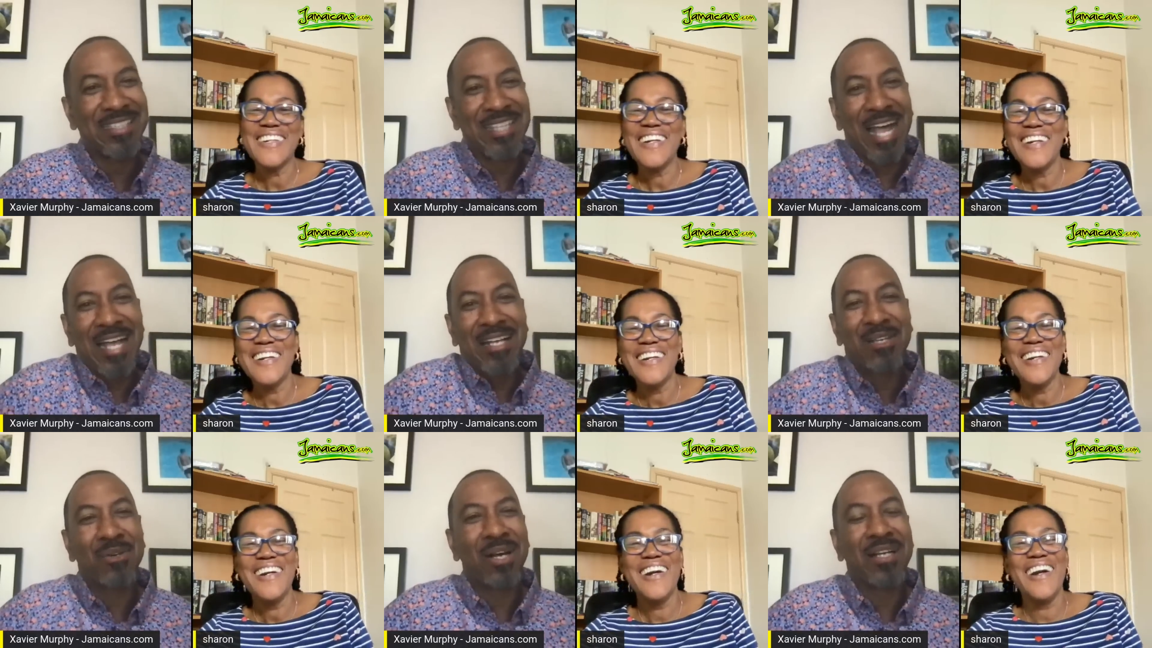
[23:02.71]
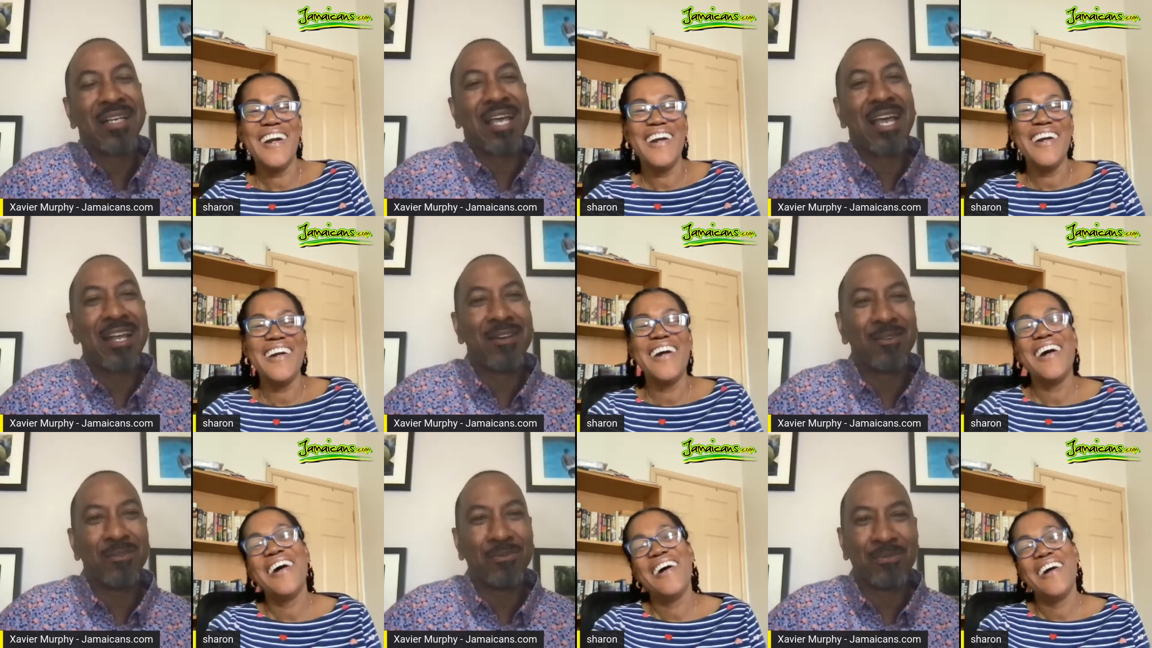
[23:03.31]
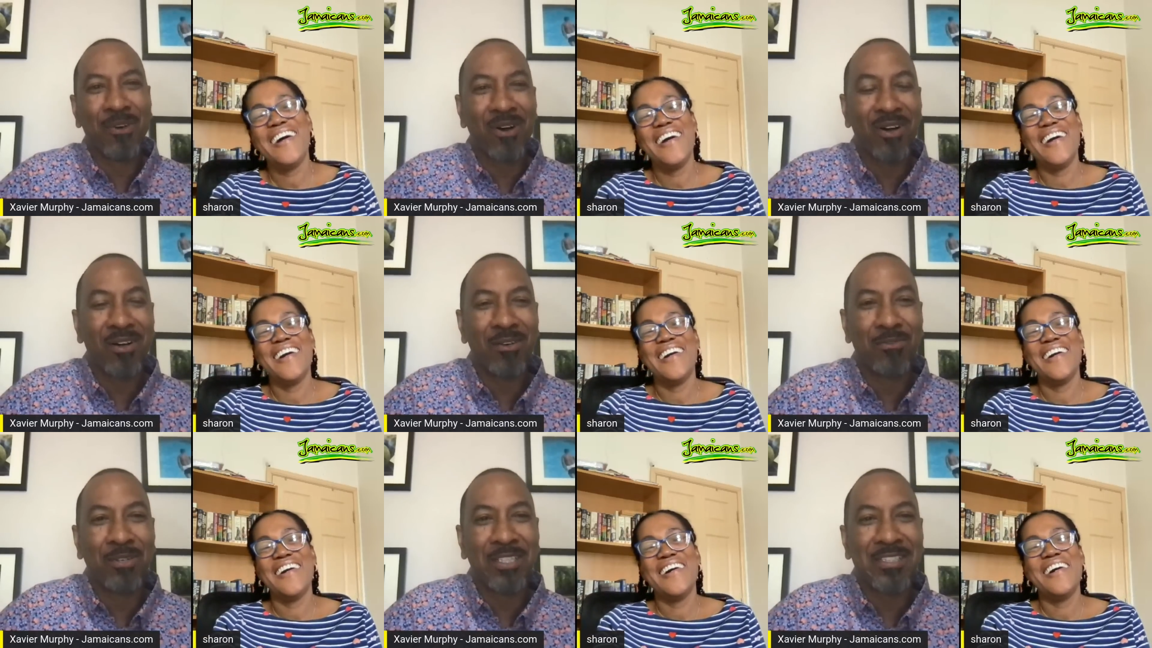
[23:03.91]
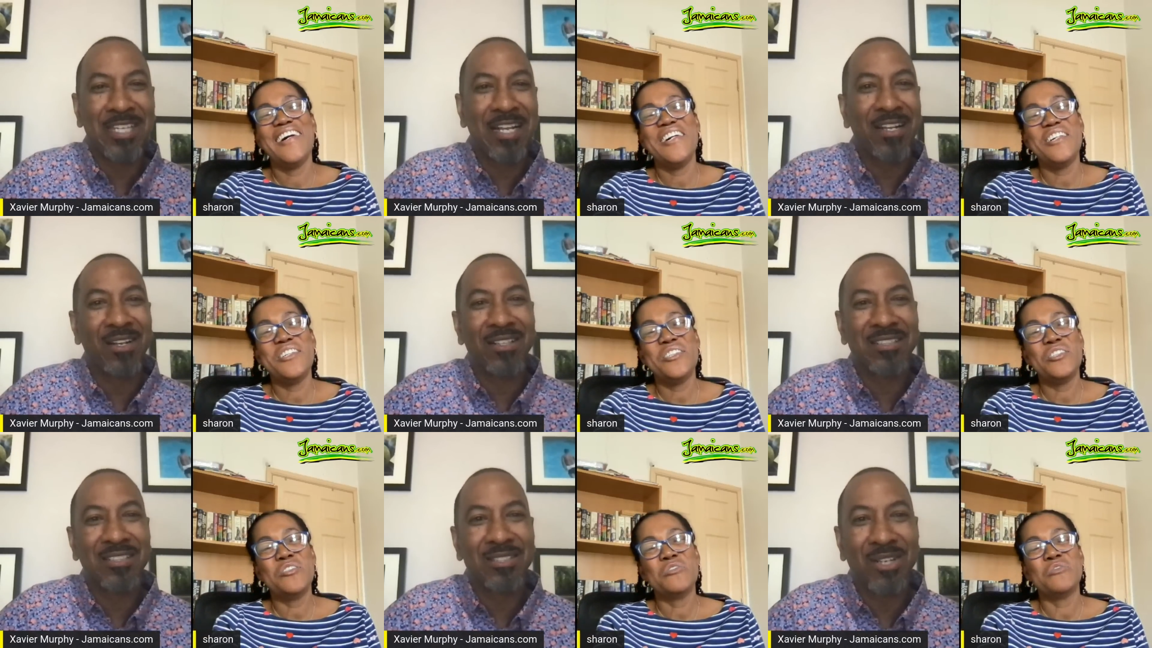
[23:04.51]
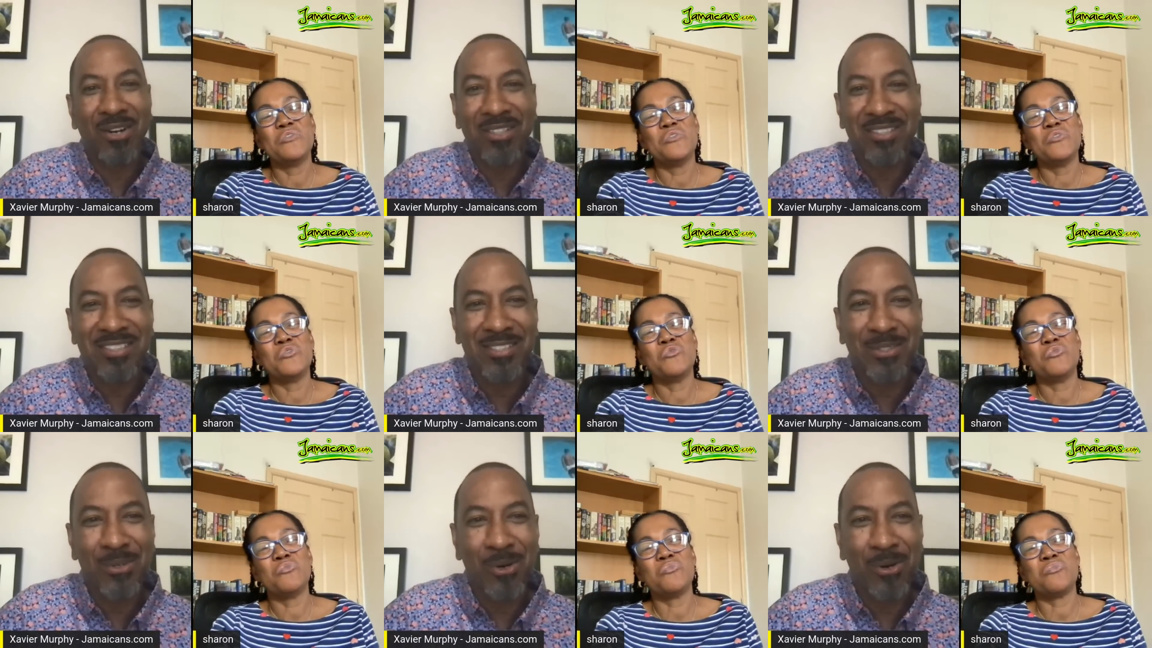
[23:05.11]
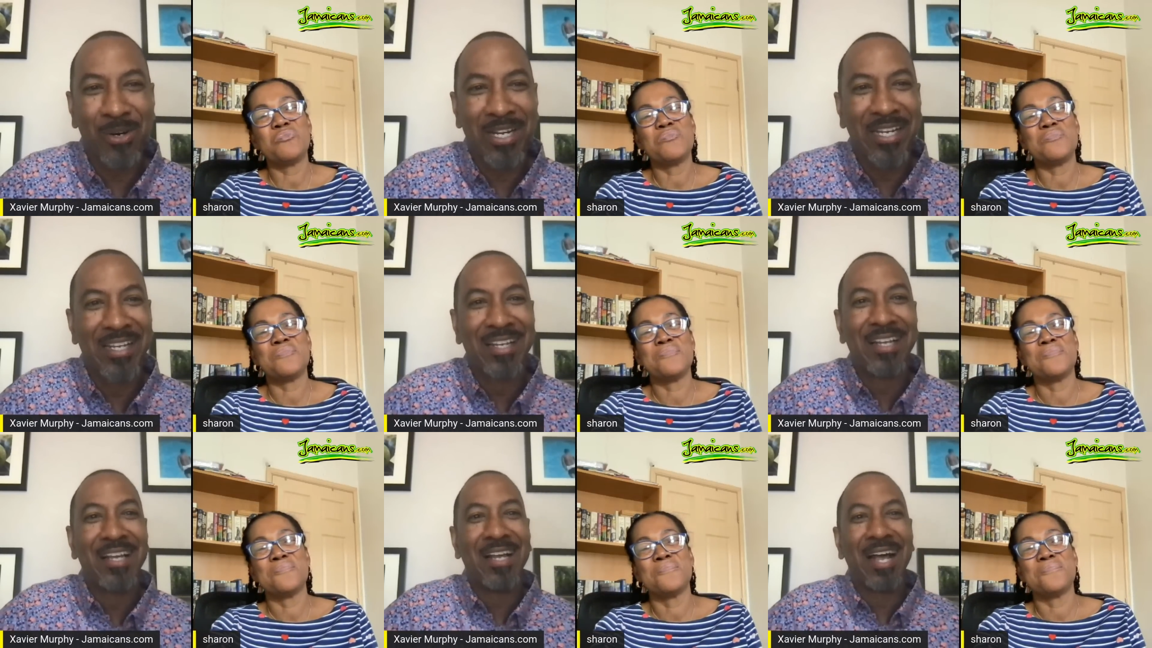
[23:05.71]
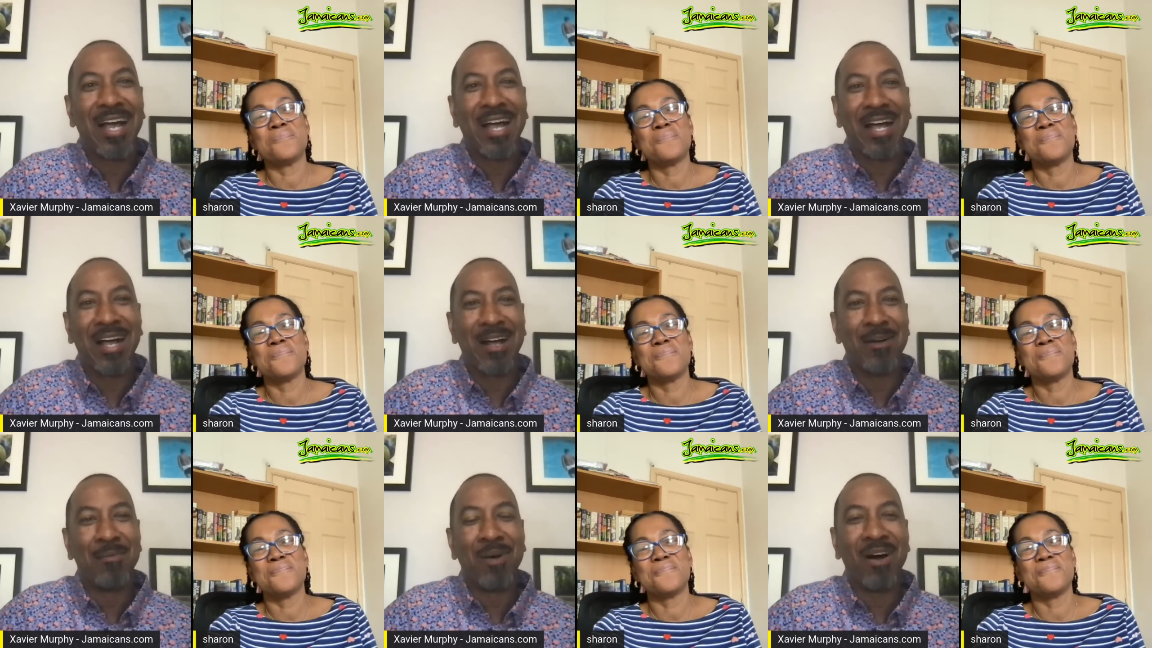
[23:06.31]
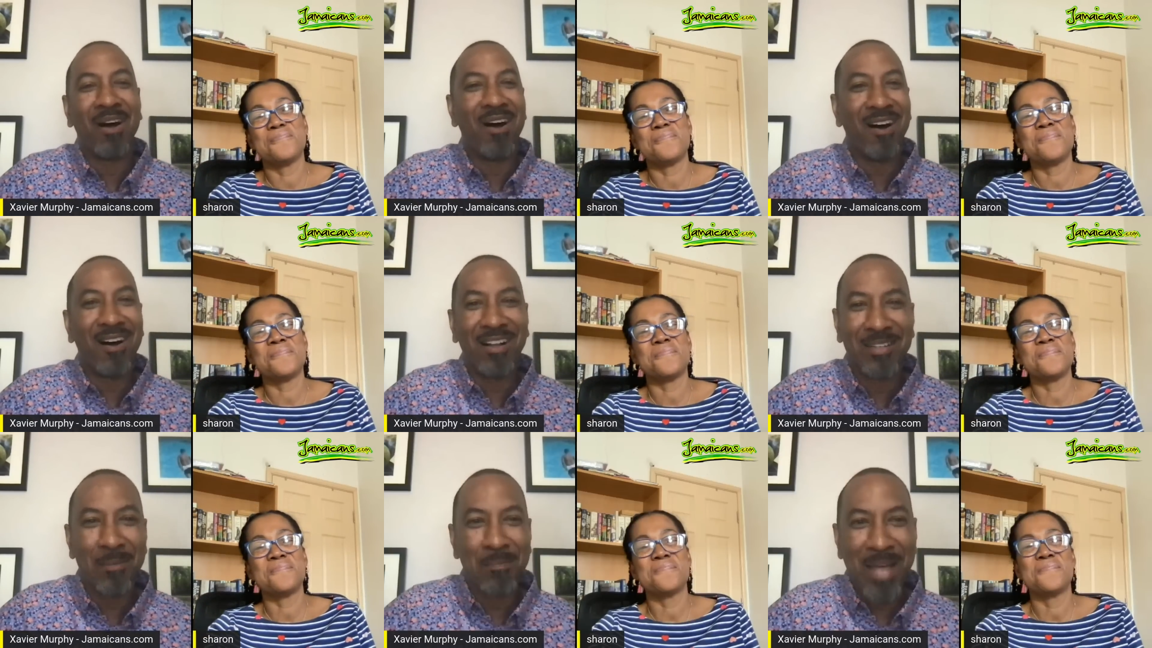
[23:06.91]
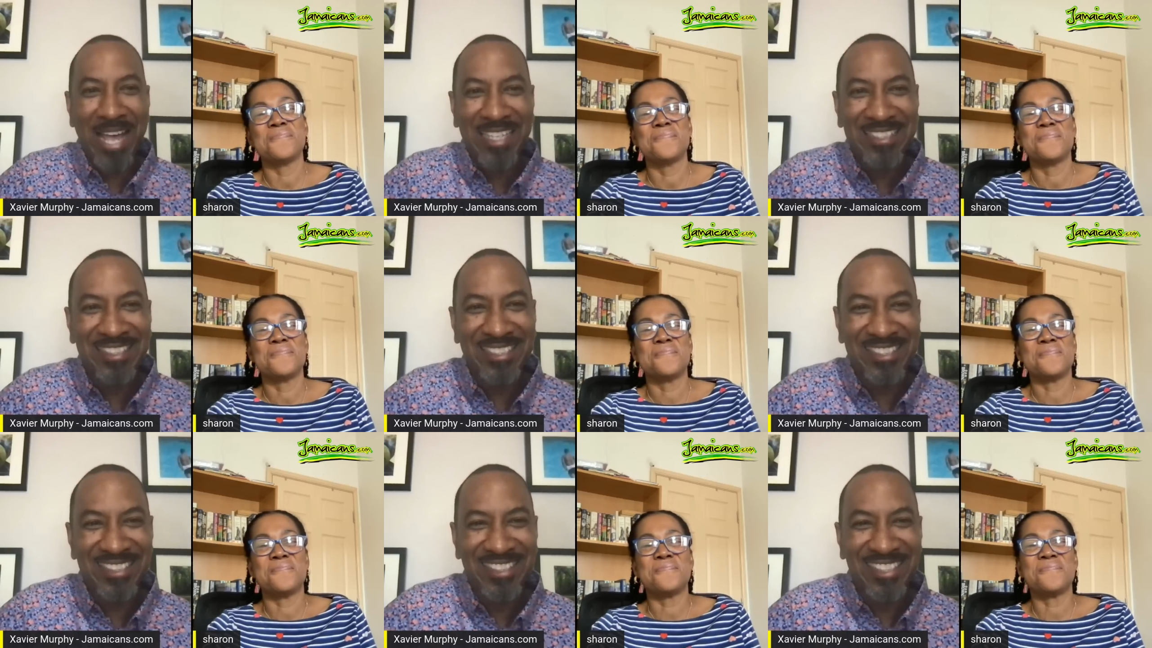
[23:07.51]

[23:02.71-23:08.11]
Speaker 1: thank you again for telling us your story. All the best,